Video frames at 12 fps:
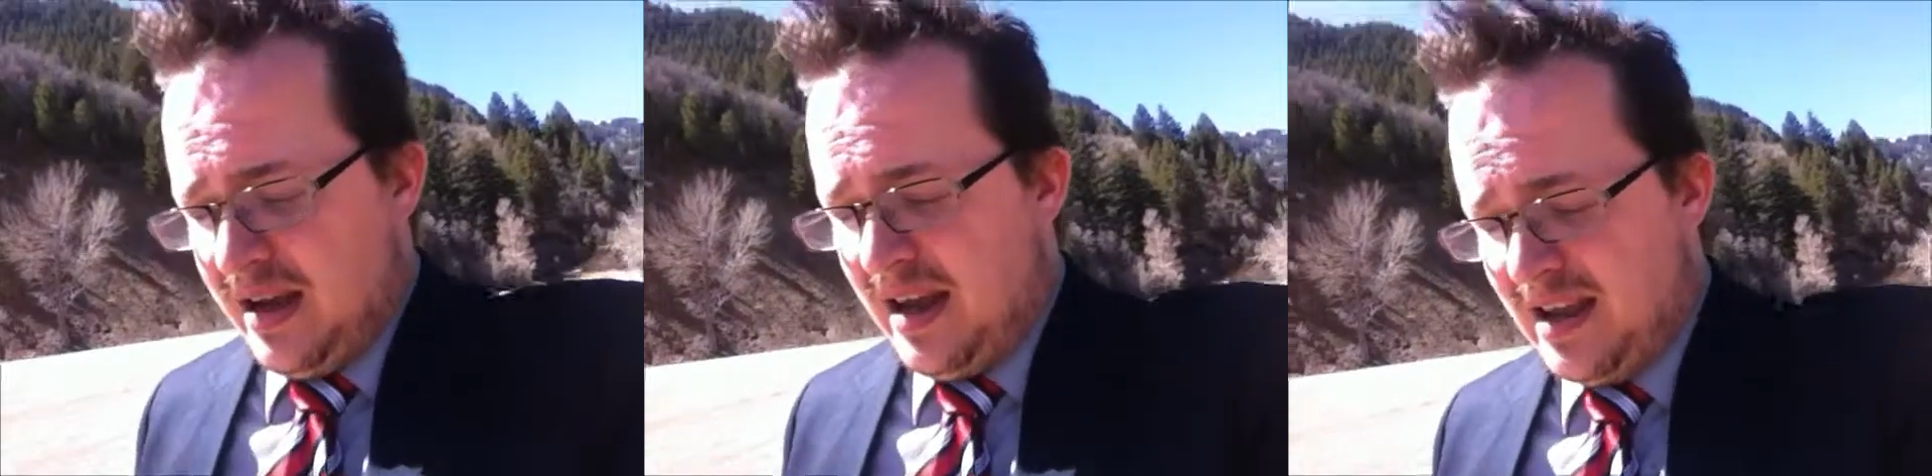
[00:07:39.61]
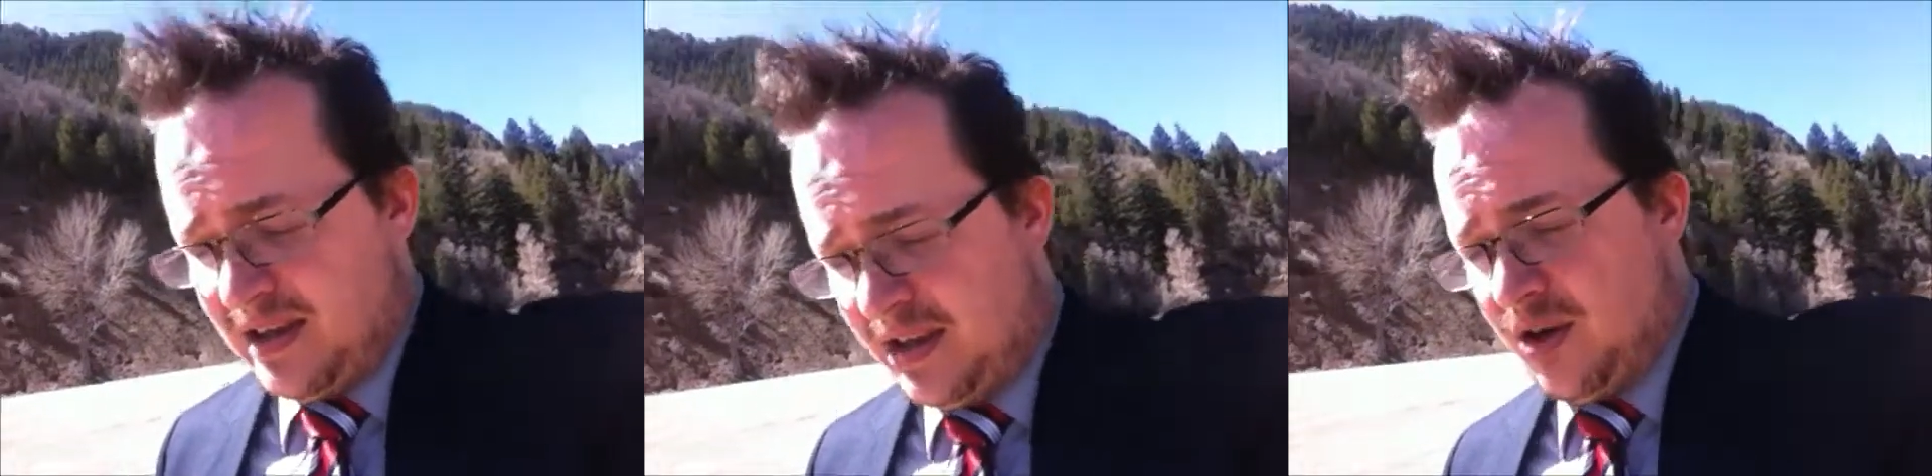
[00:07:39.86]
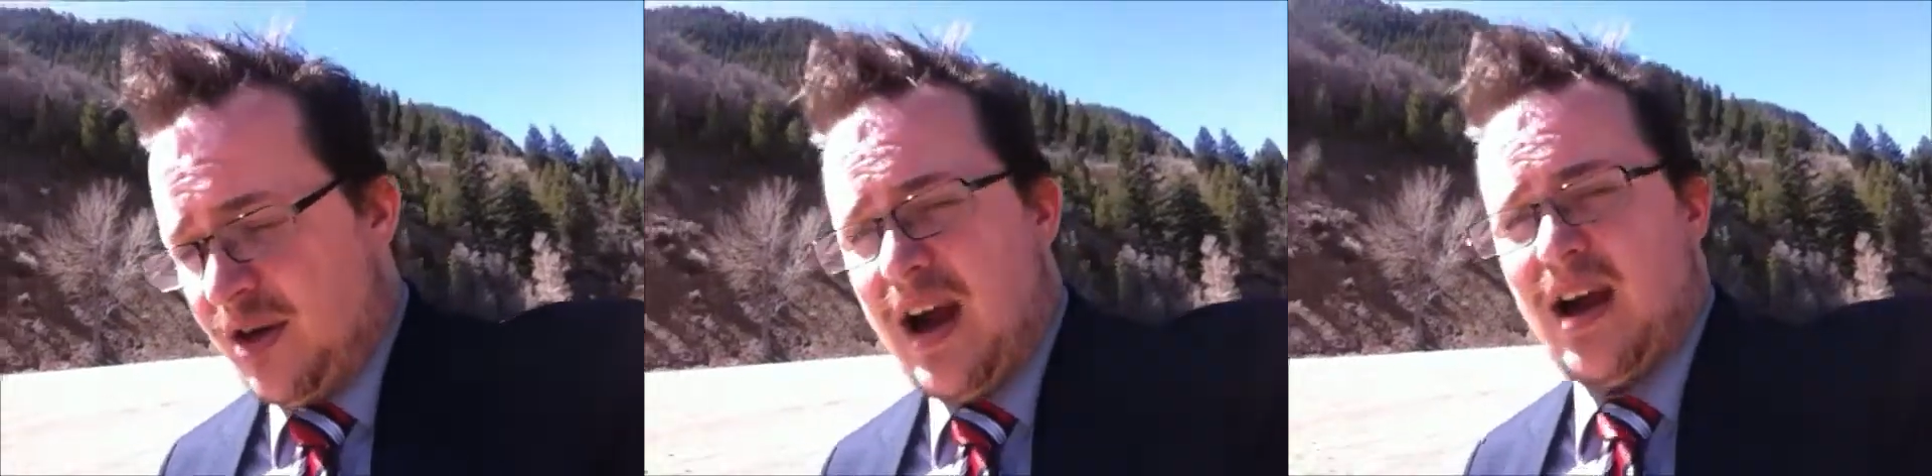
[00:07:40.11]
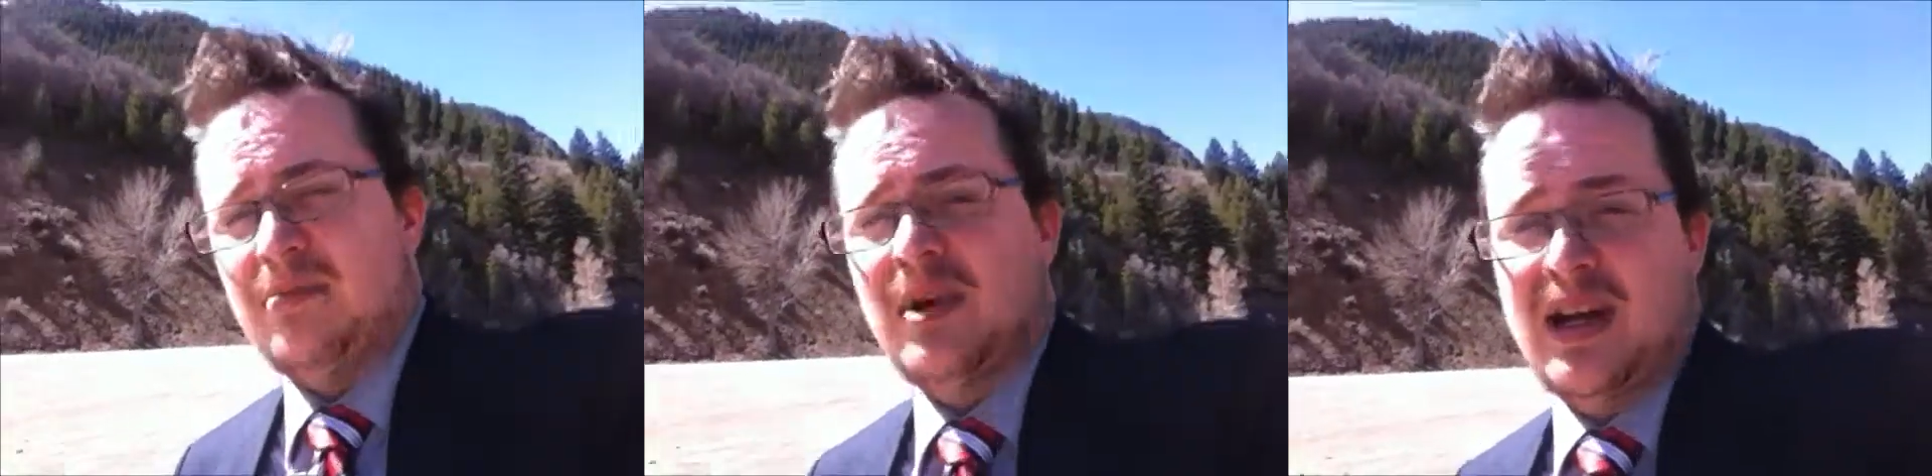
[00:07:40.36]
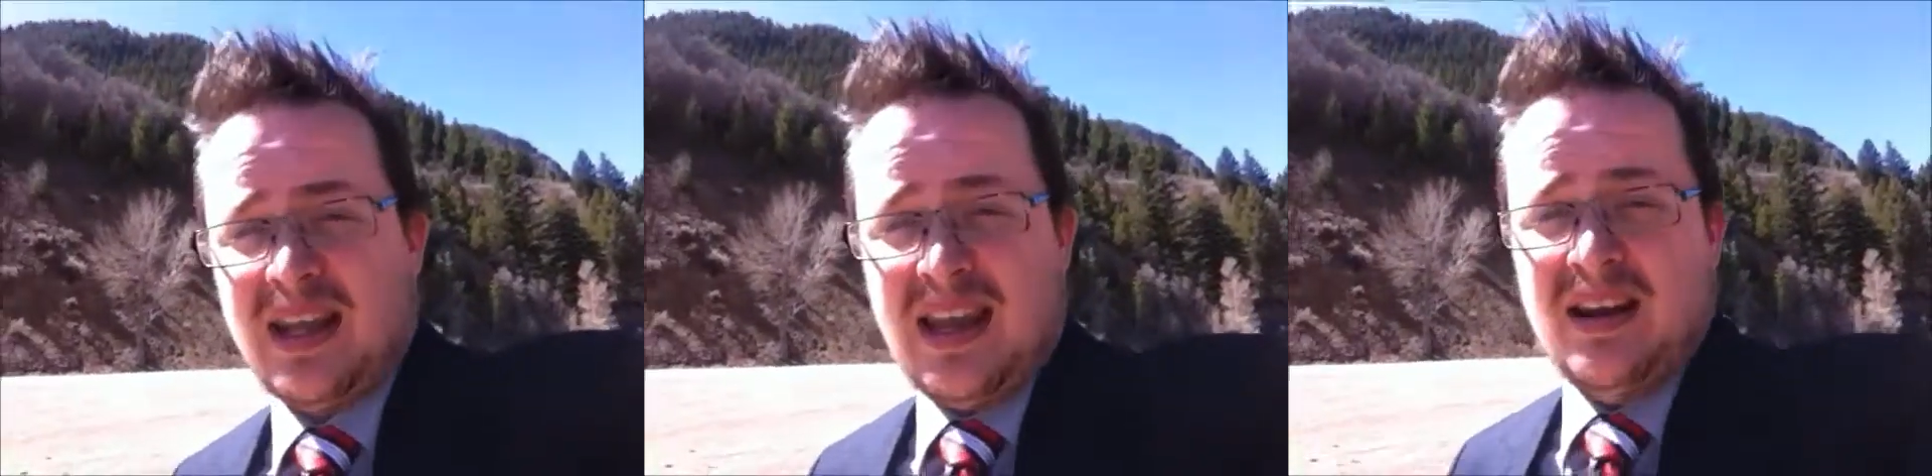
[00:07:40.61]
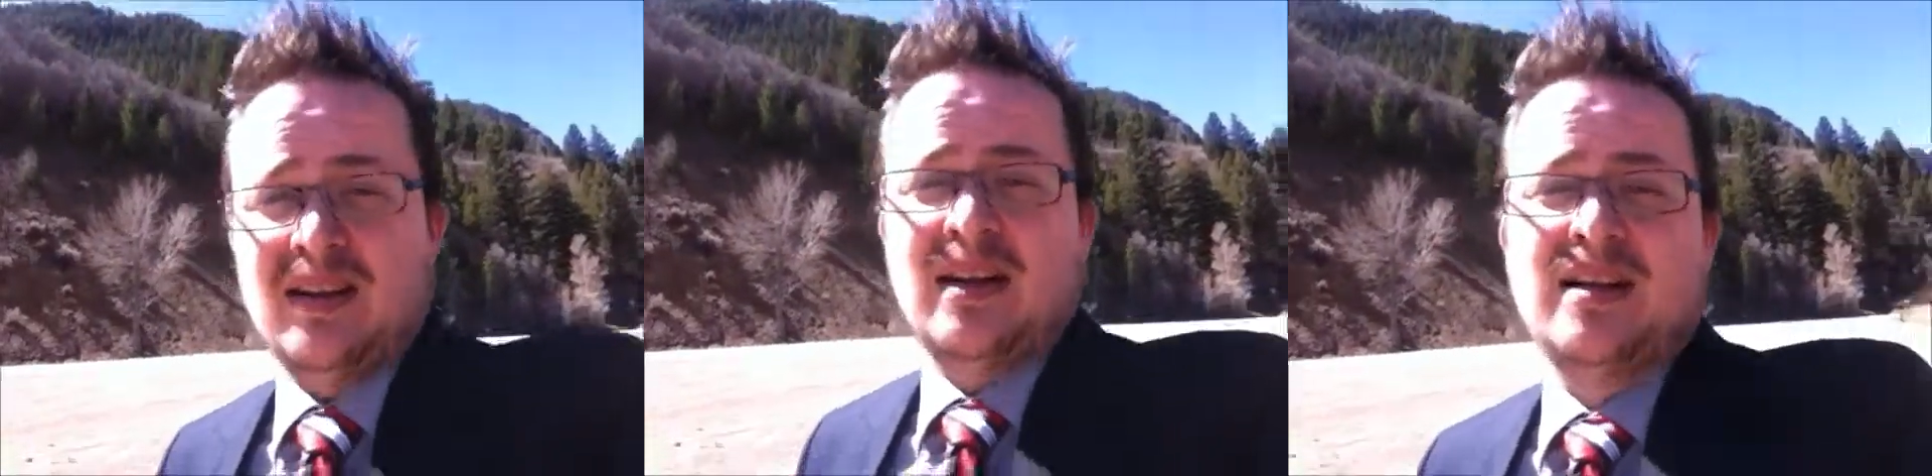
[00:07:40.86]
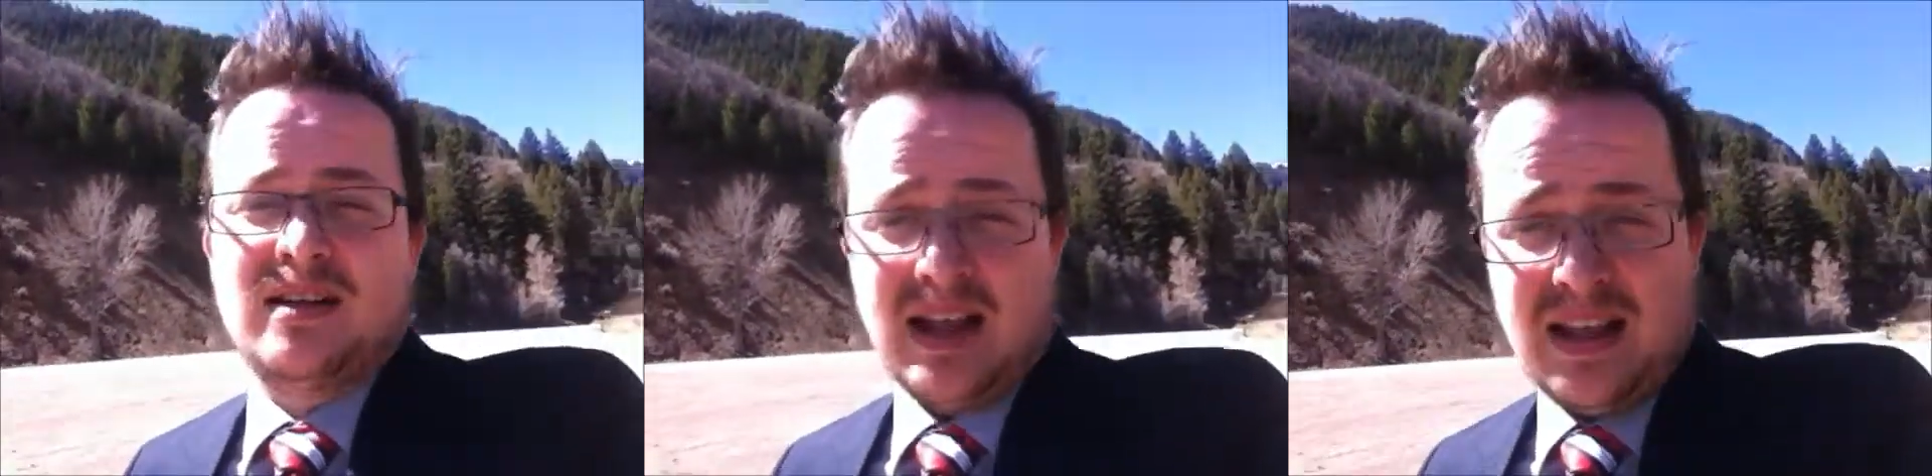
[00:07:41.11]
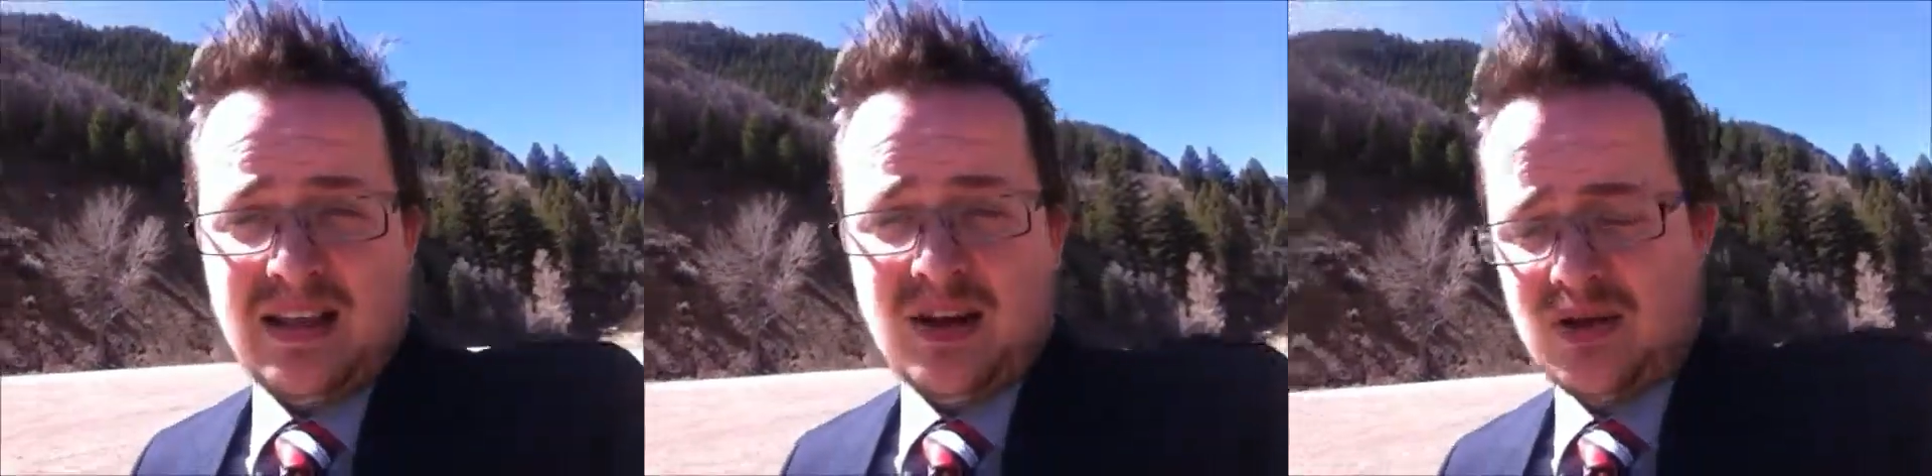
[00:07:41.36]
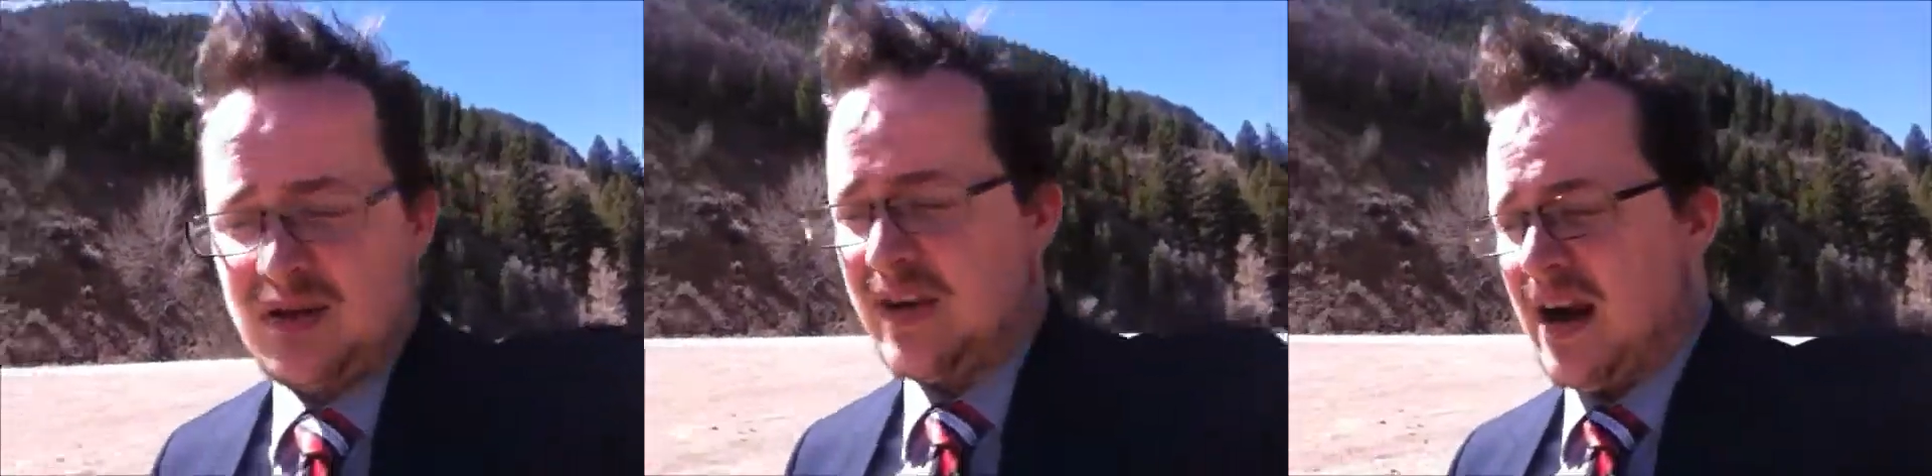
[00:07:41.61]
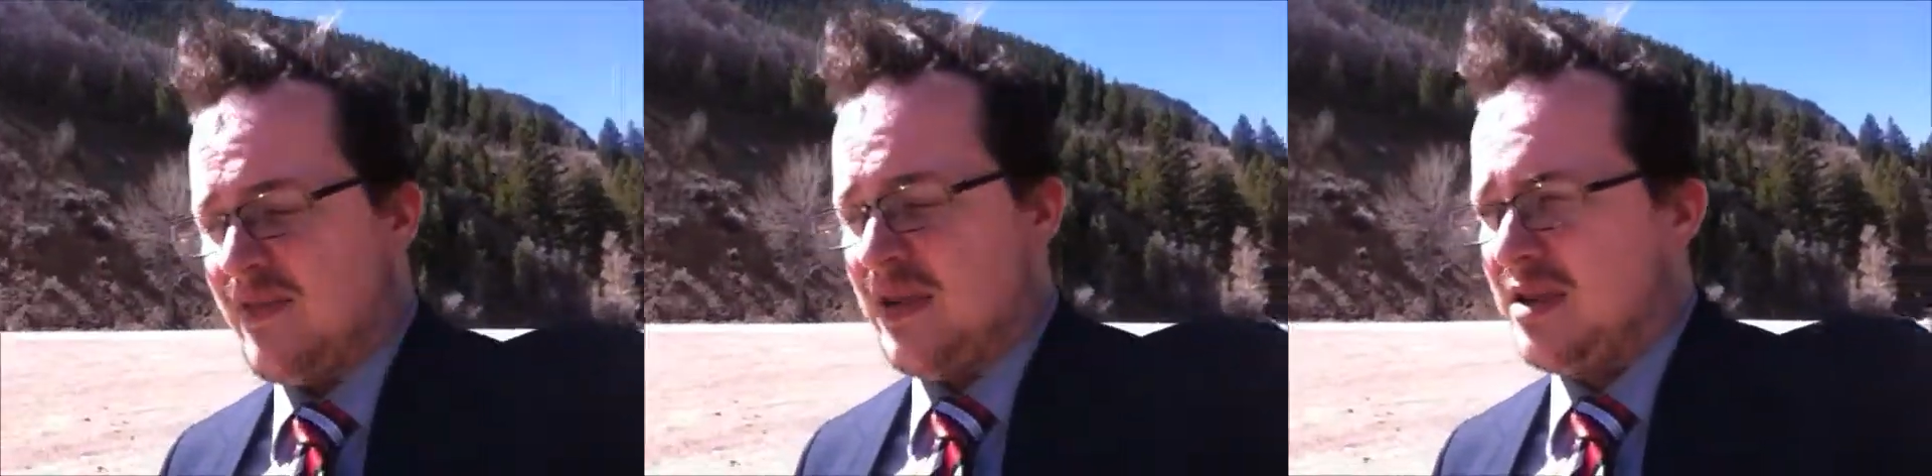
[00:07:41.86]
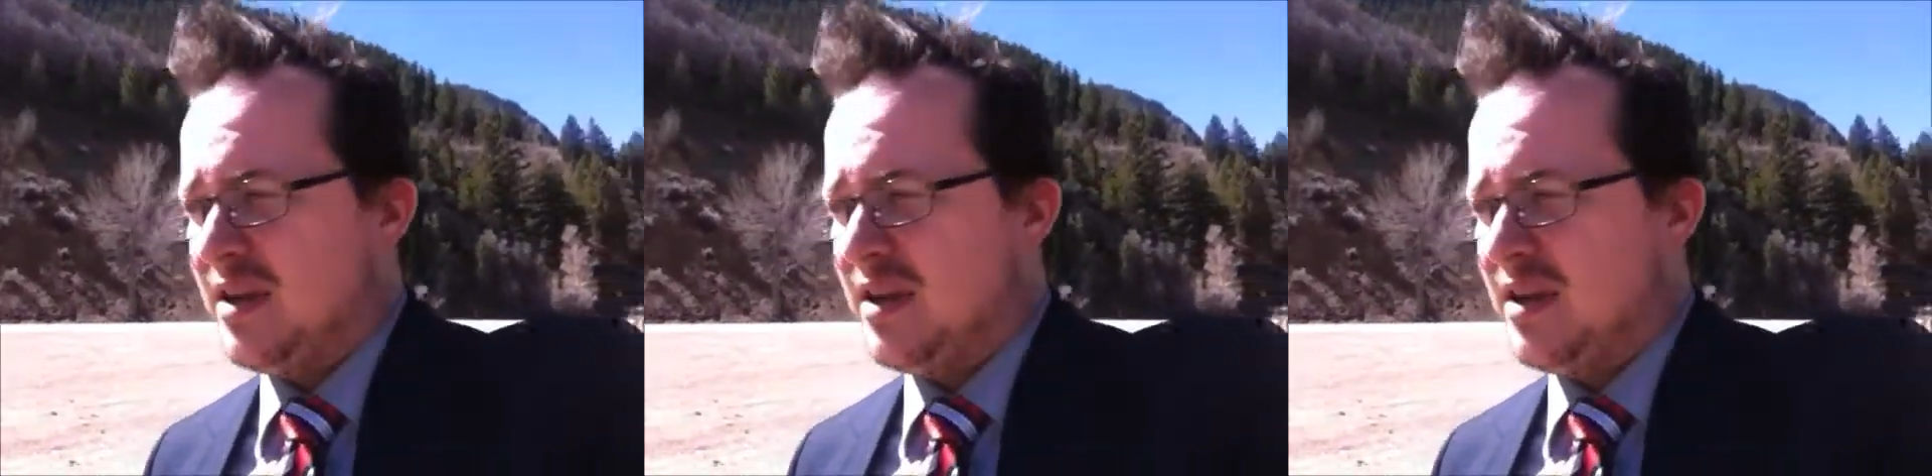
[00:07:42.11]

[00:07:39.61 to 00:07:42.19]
Instagram, again, Daily Dose of Average.